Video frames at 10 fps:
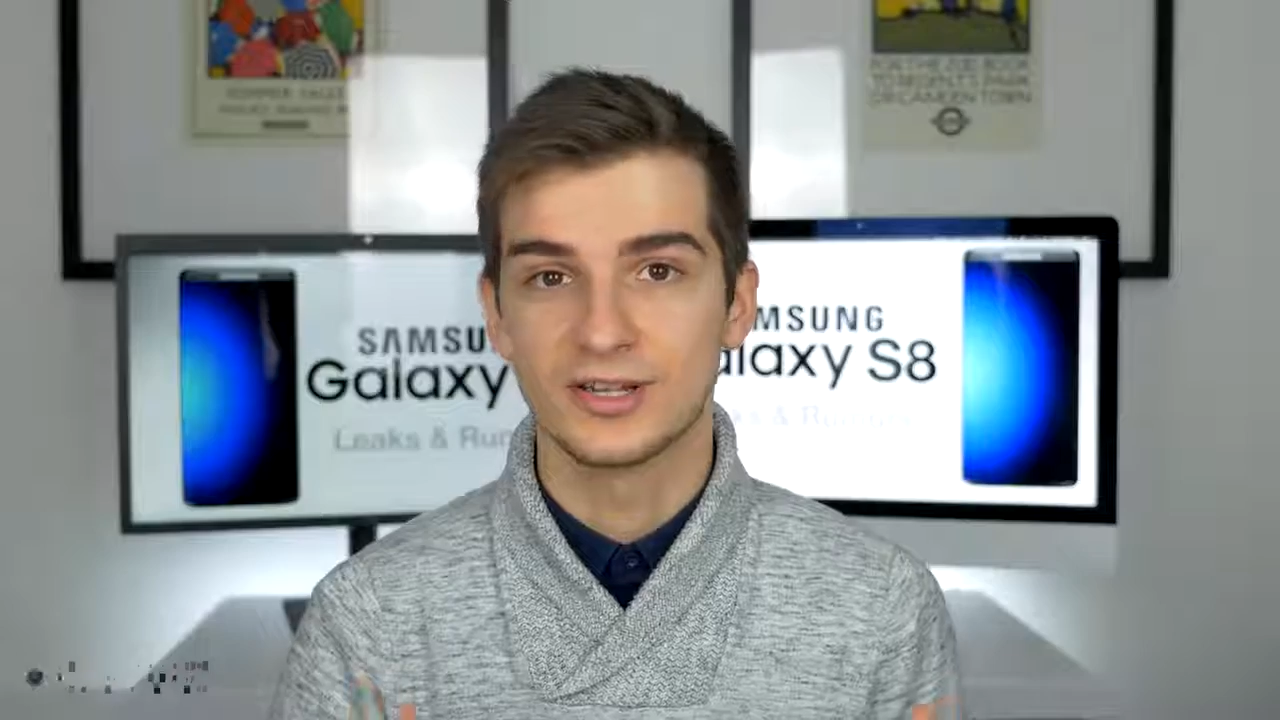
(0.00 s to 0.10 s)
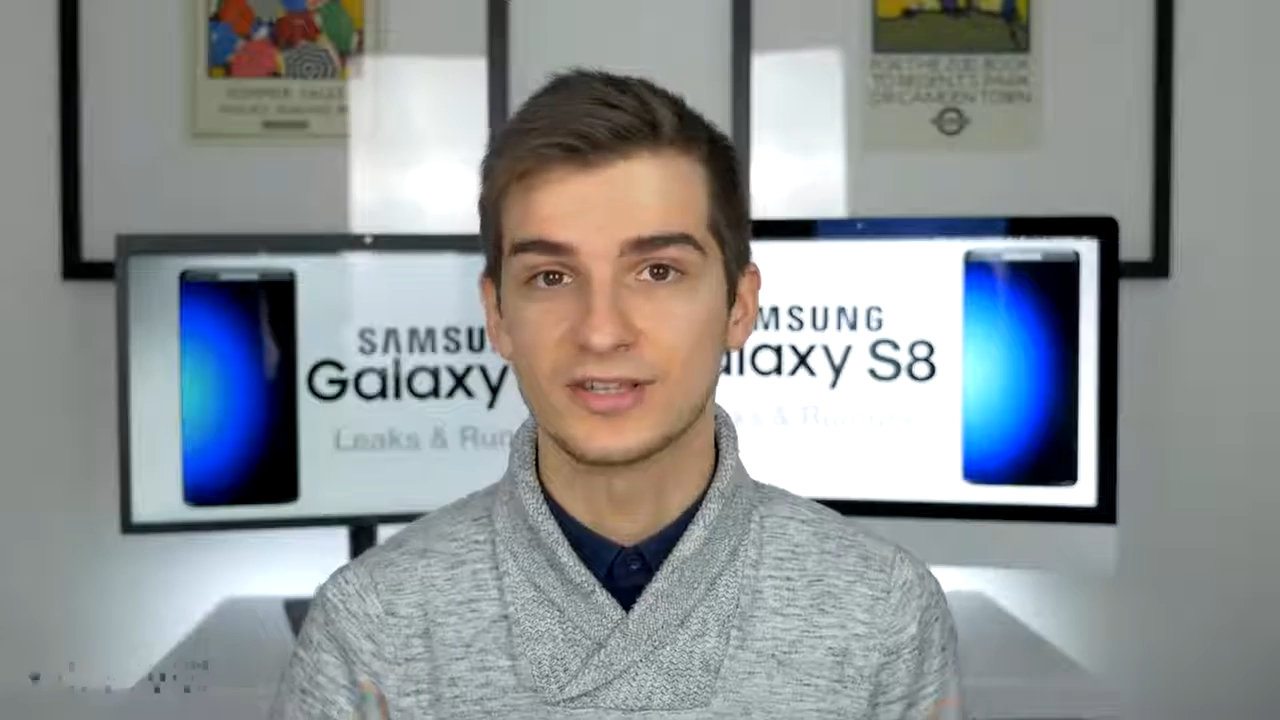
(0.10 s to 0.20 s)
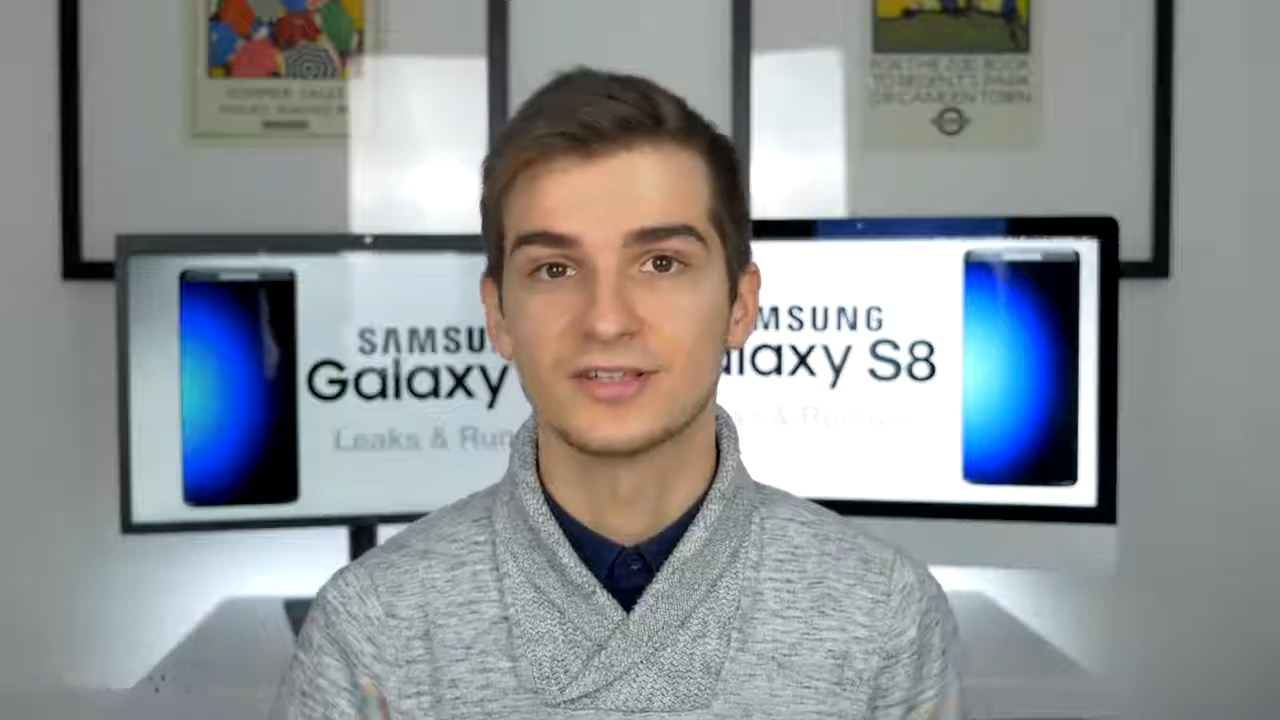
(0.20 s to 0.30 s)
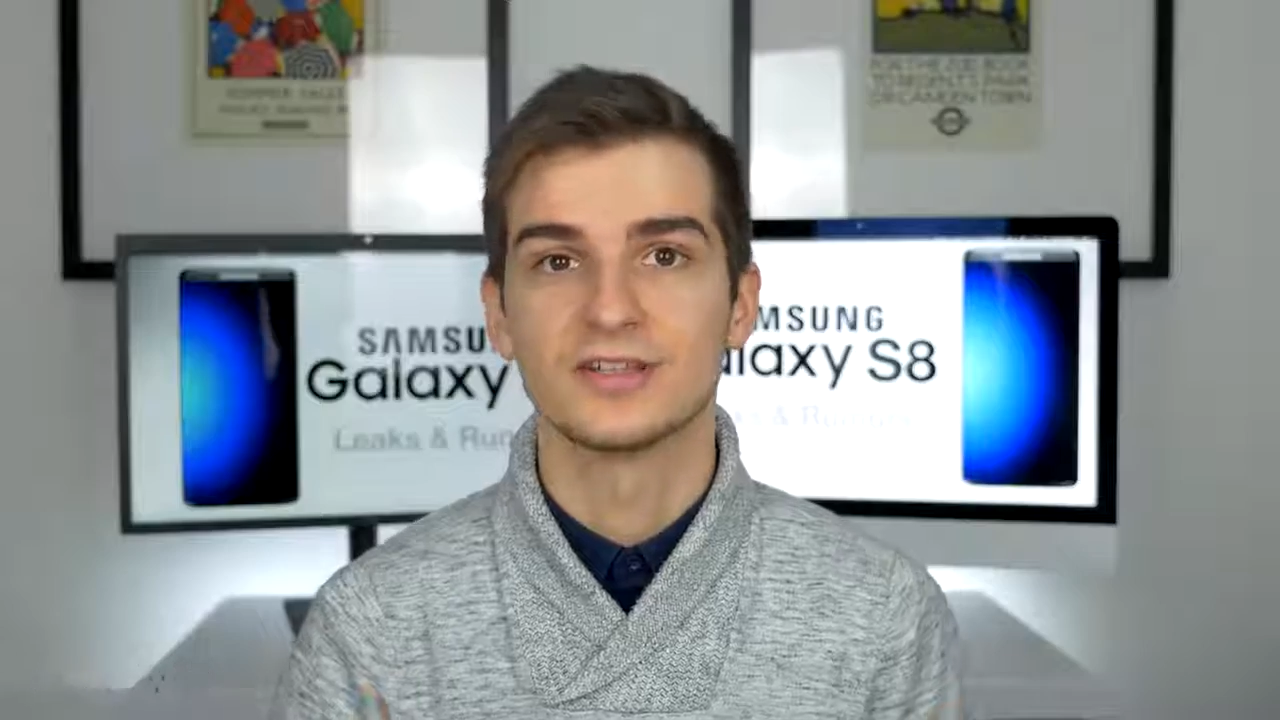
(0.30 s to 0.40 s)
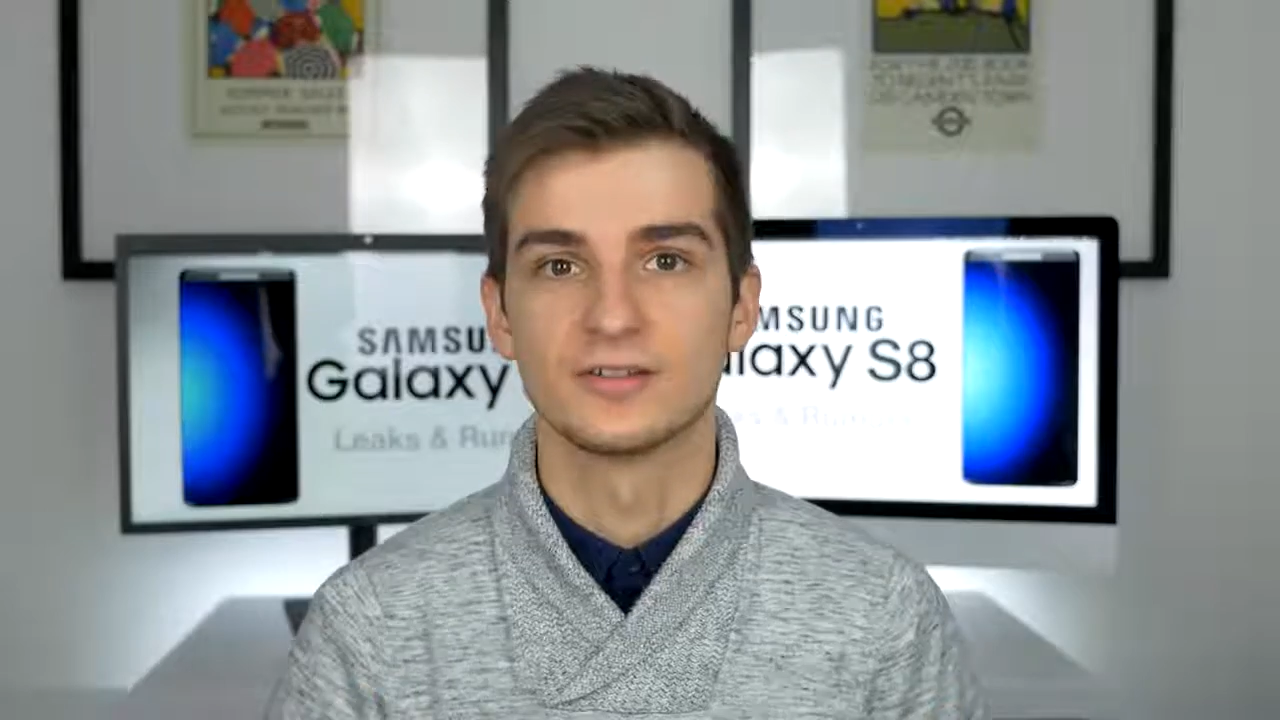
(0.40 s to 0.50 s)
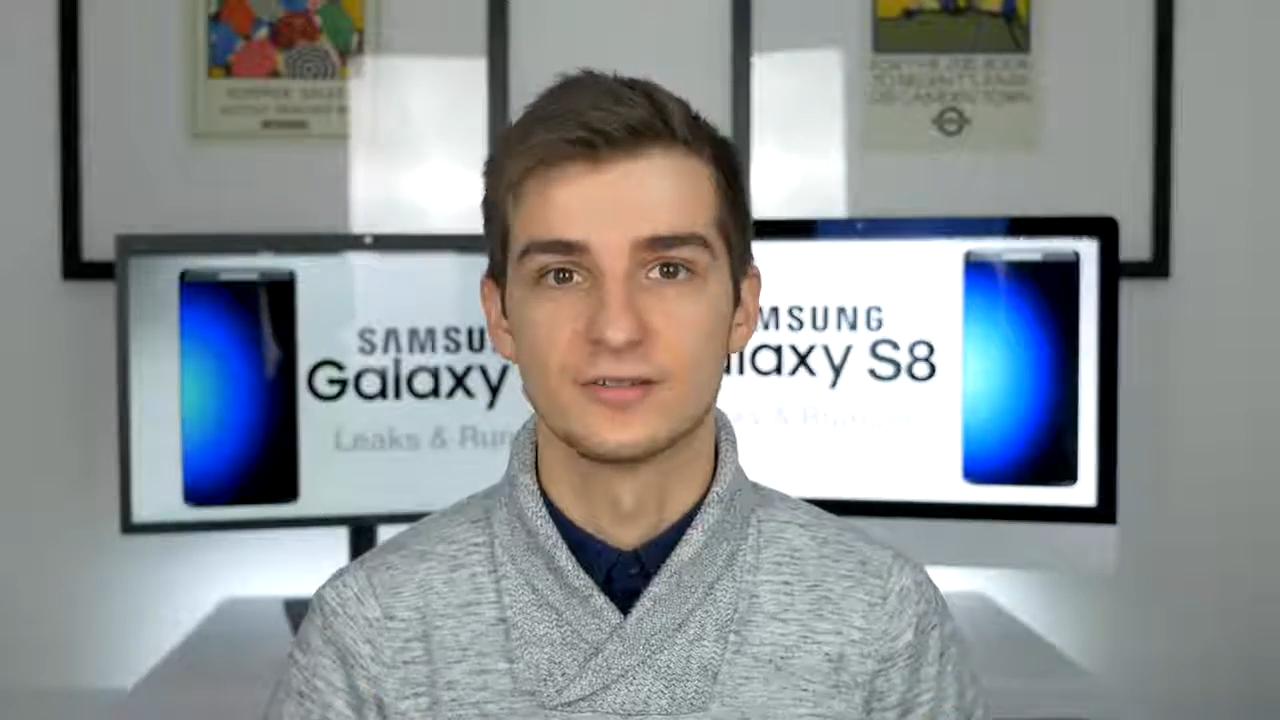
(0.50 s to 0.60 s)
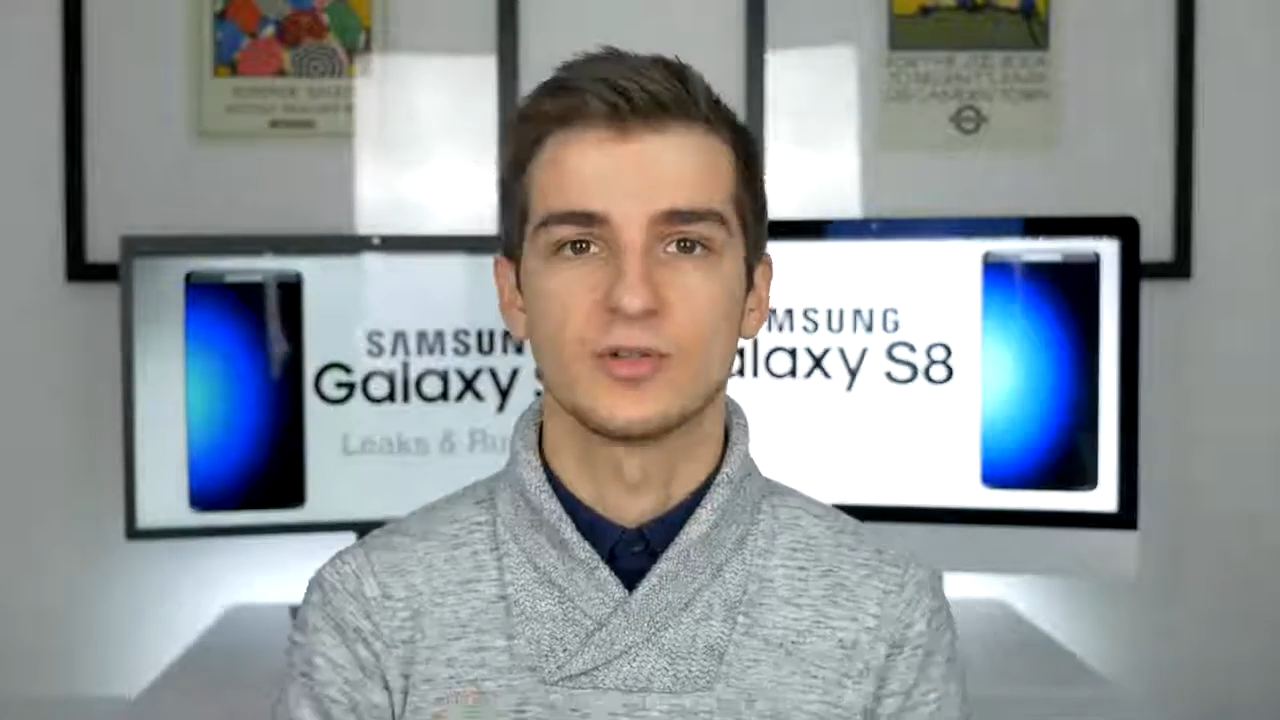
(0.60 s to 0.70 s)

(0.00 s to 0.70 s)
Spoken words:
the S8.